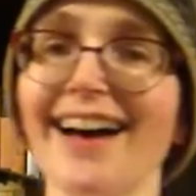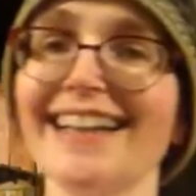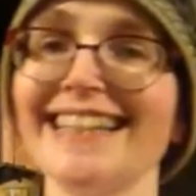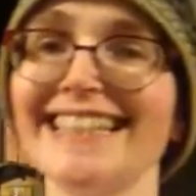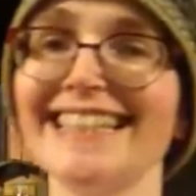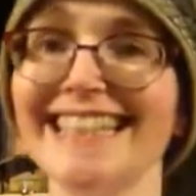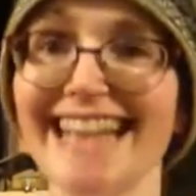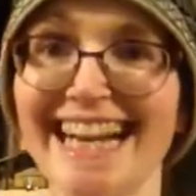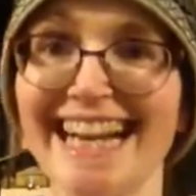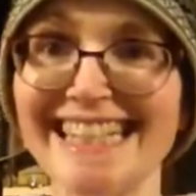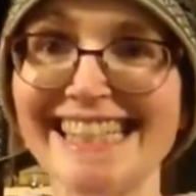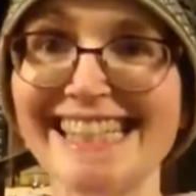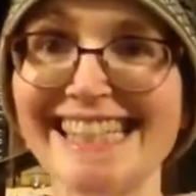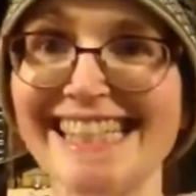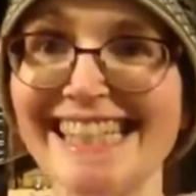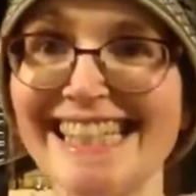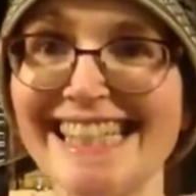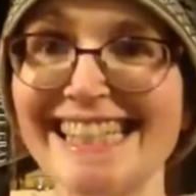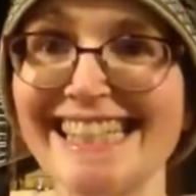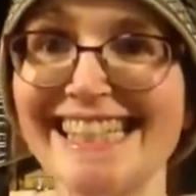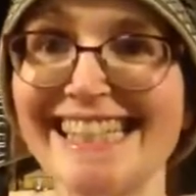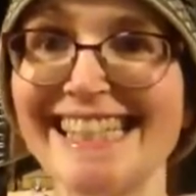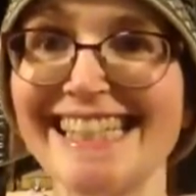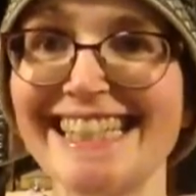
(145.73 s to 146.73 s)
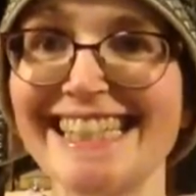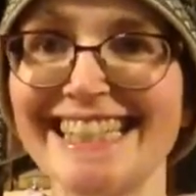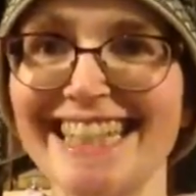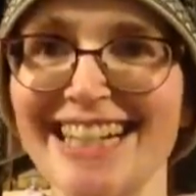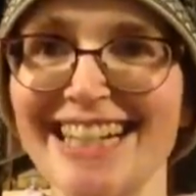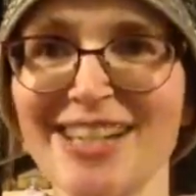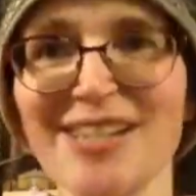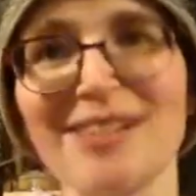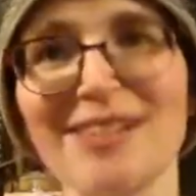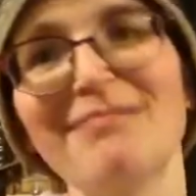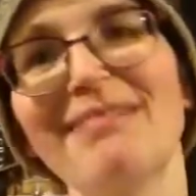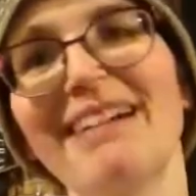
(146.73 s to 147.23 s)
Next things to
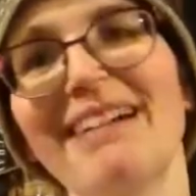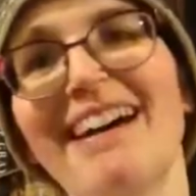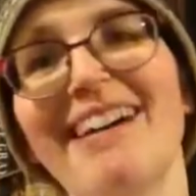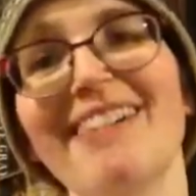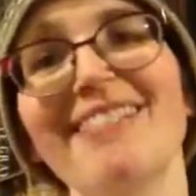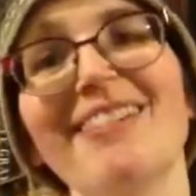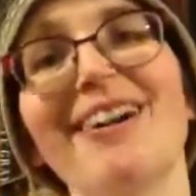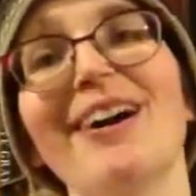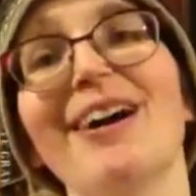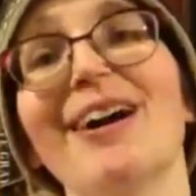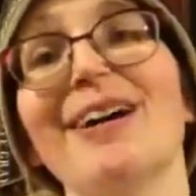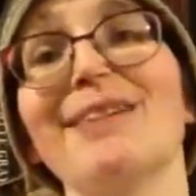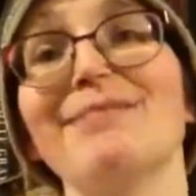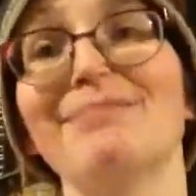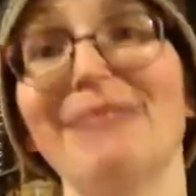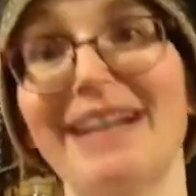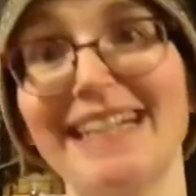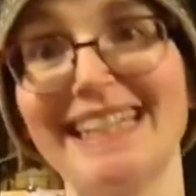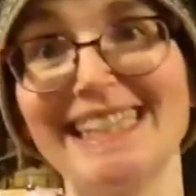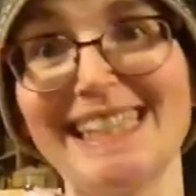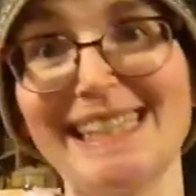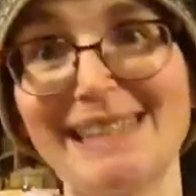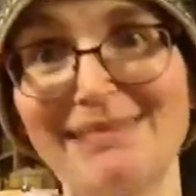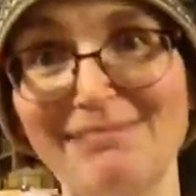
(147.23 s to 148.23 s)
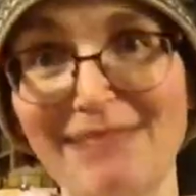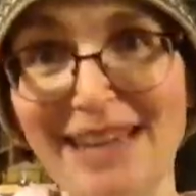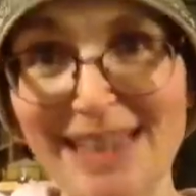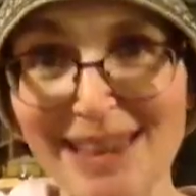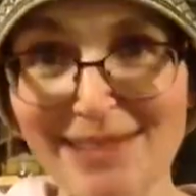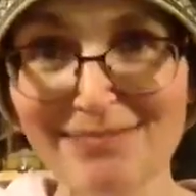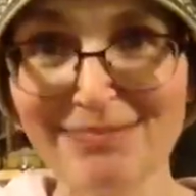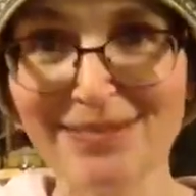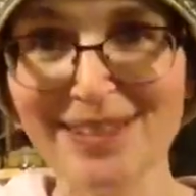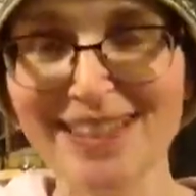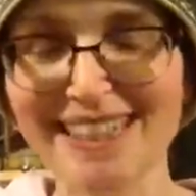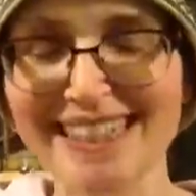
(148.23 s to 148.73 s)
gush about are Betty
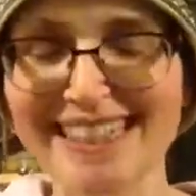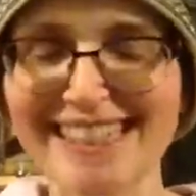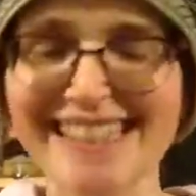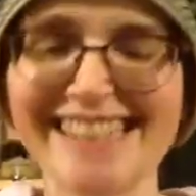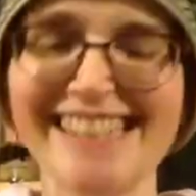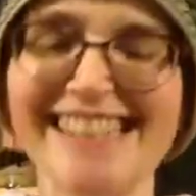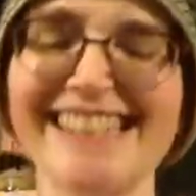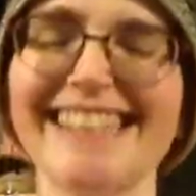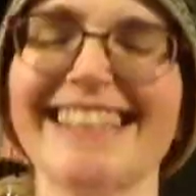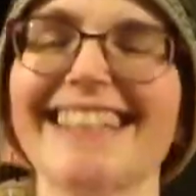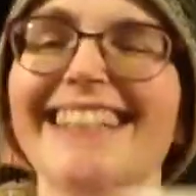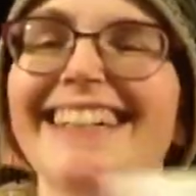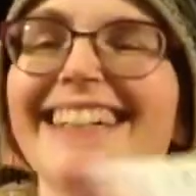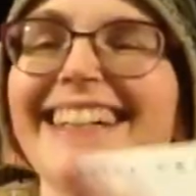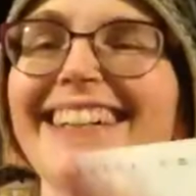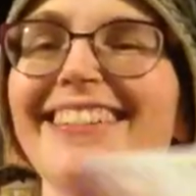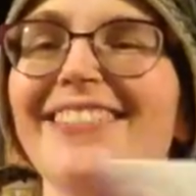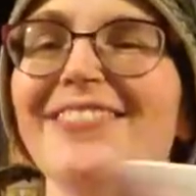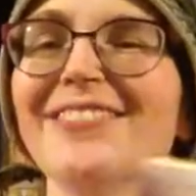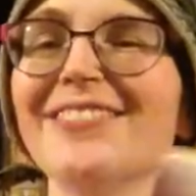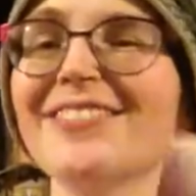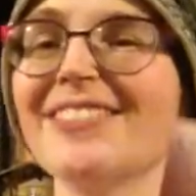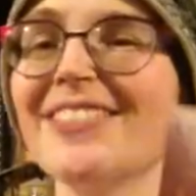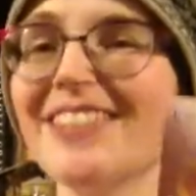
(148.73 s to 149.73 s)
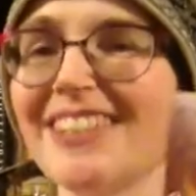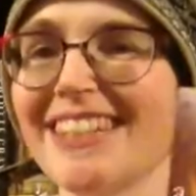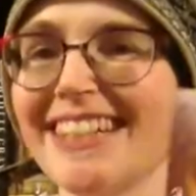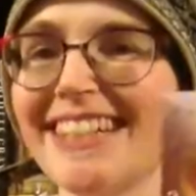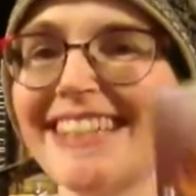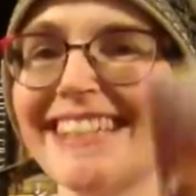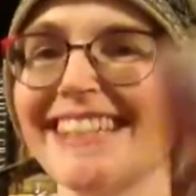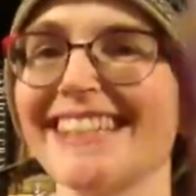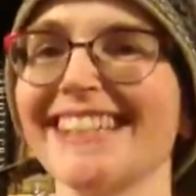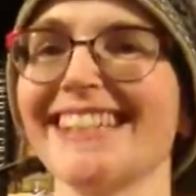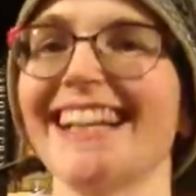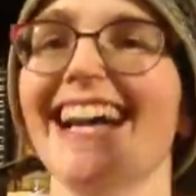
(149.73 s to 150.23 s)
Smith books, of
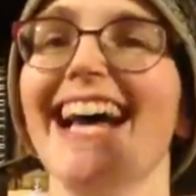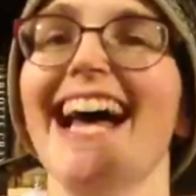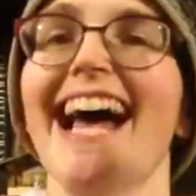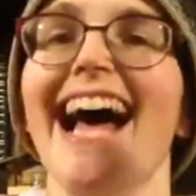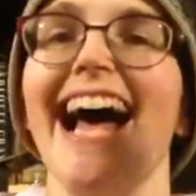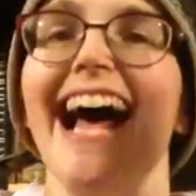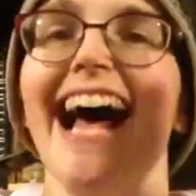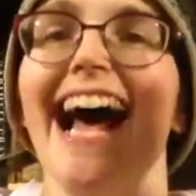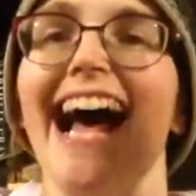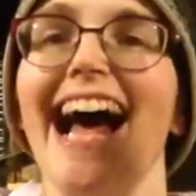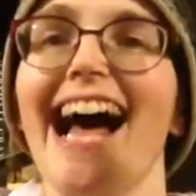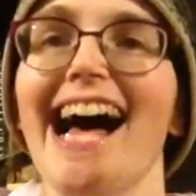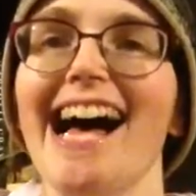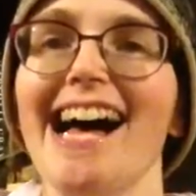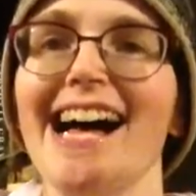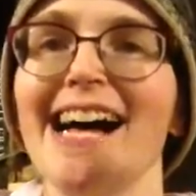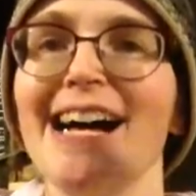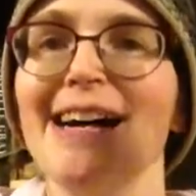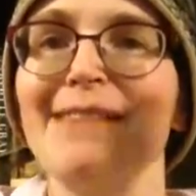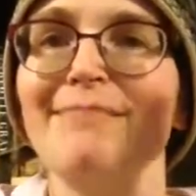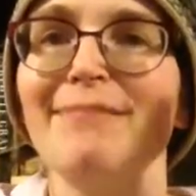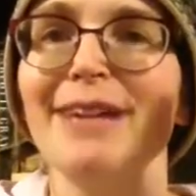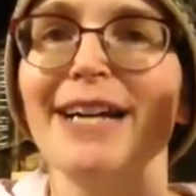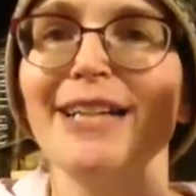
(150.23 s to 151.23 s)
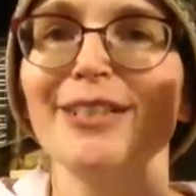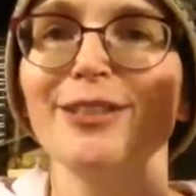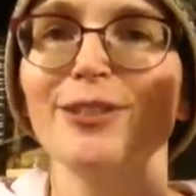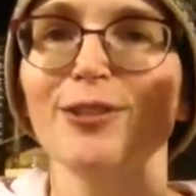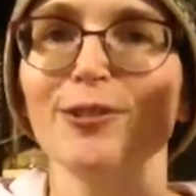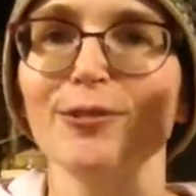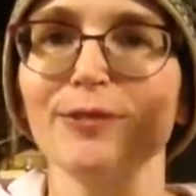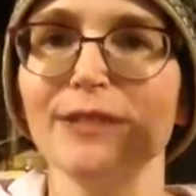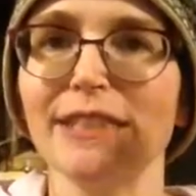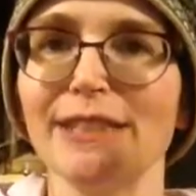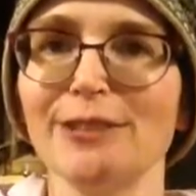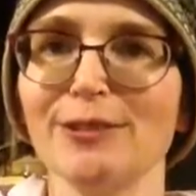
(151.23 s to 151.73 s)
course, A
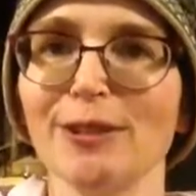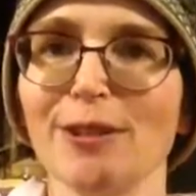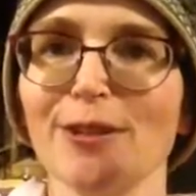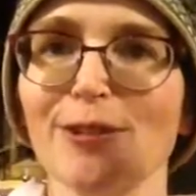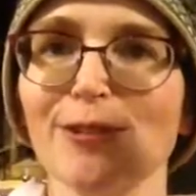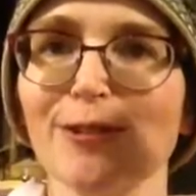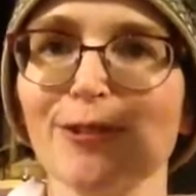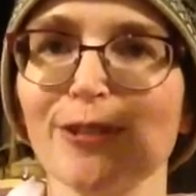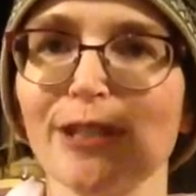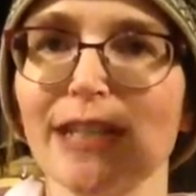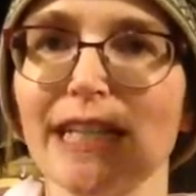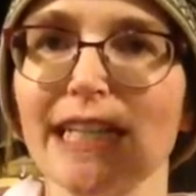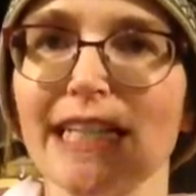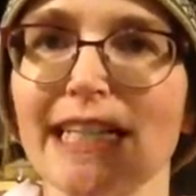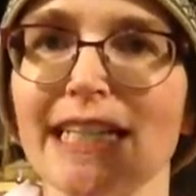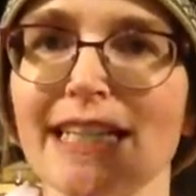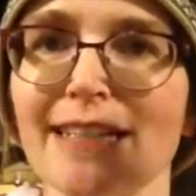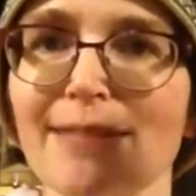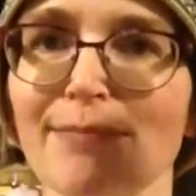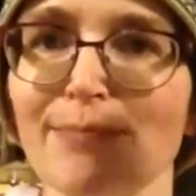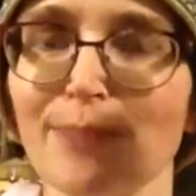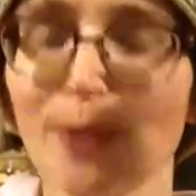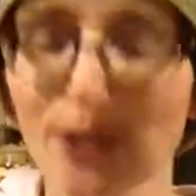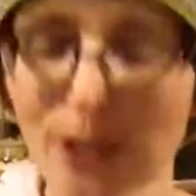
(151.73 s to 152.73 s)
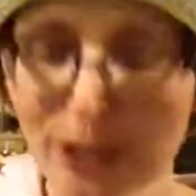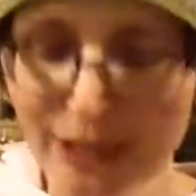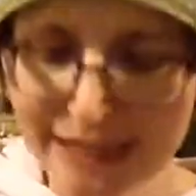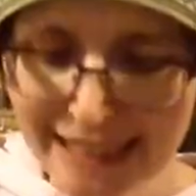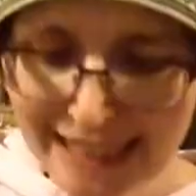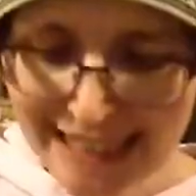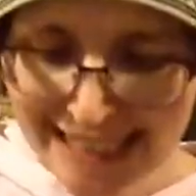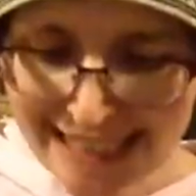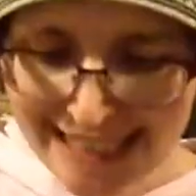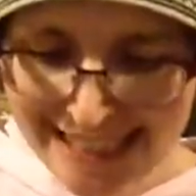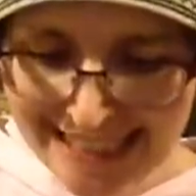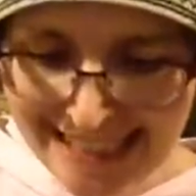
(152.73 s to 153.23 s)
Tree Grows in
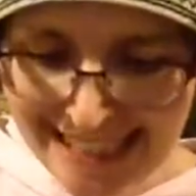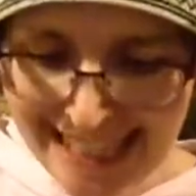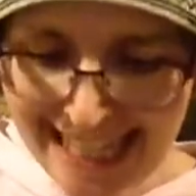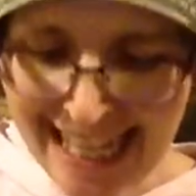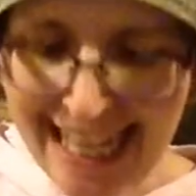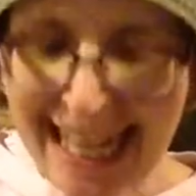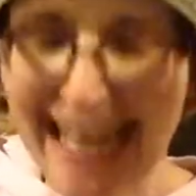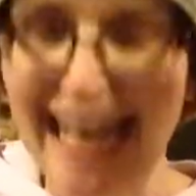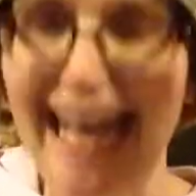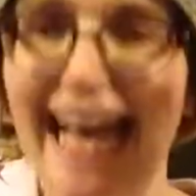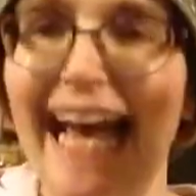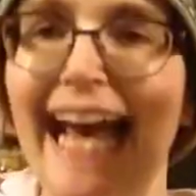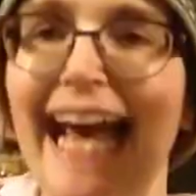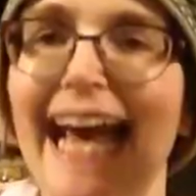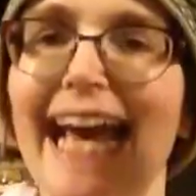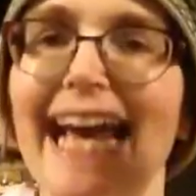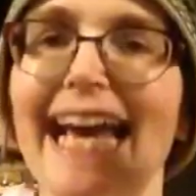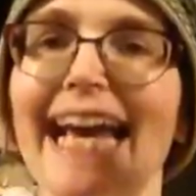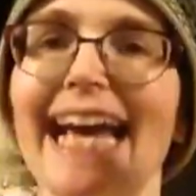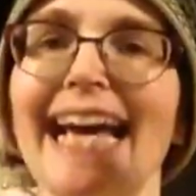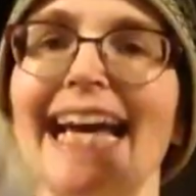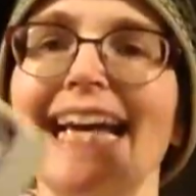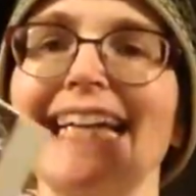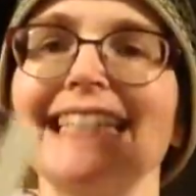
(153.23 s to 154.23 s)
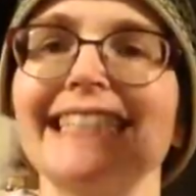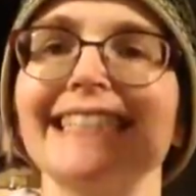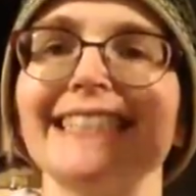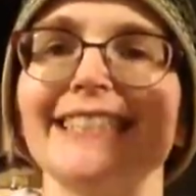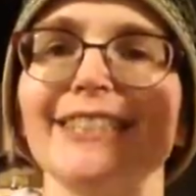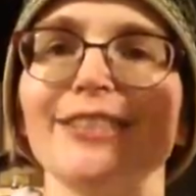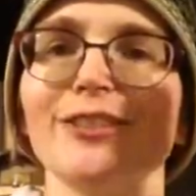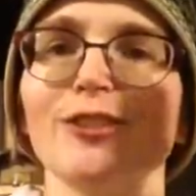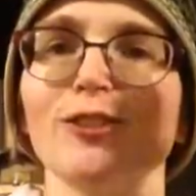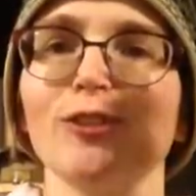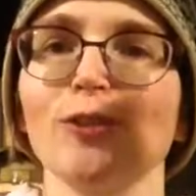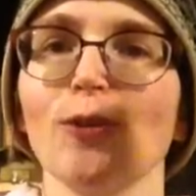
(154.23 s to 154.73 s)
Brooklyn,
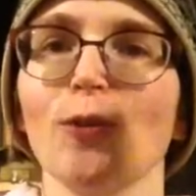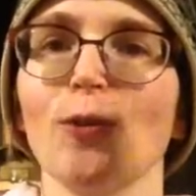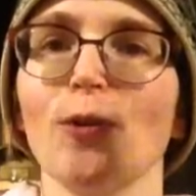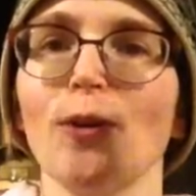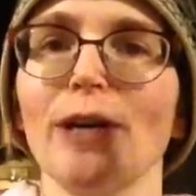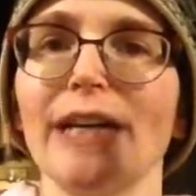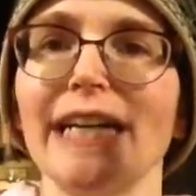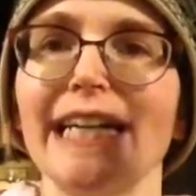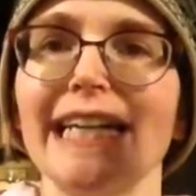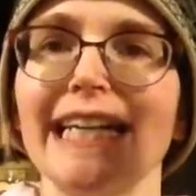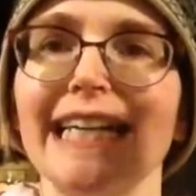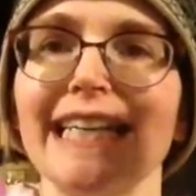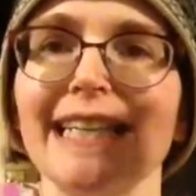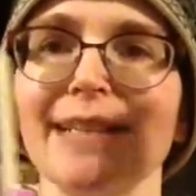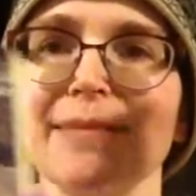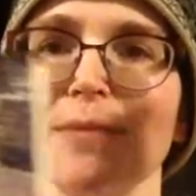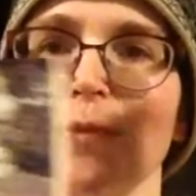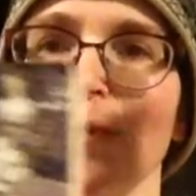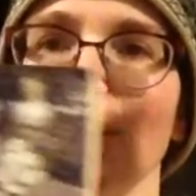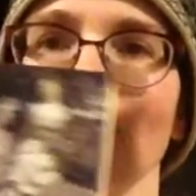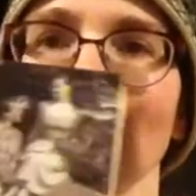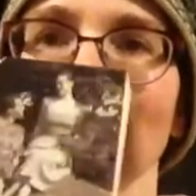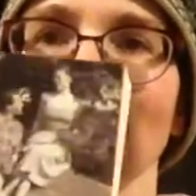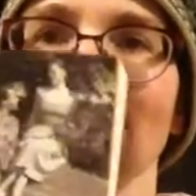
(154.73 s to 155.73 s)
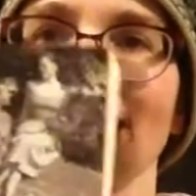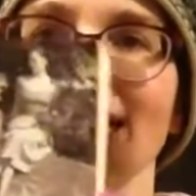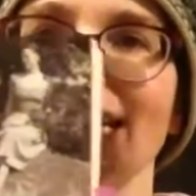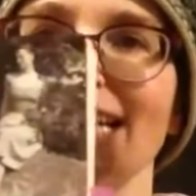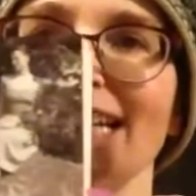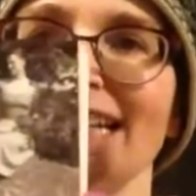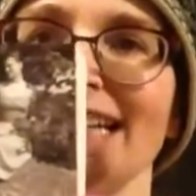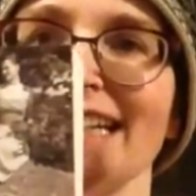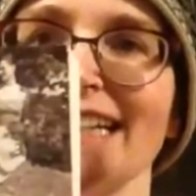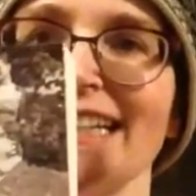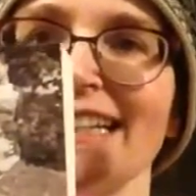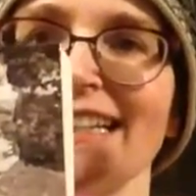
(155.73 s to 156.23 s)
and Joy in the
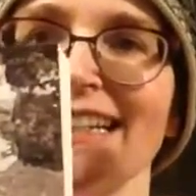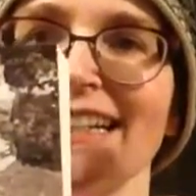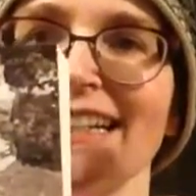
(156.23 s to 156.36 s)
Morning.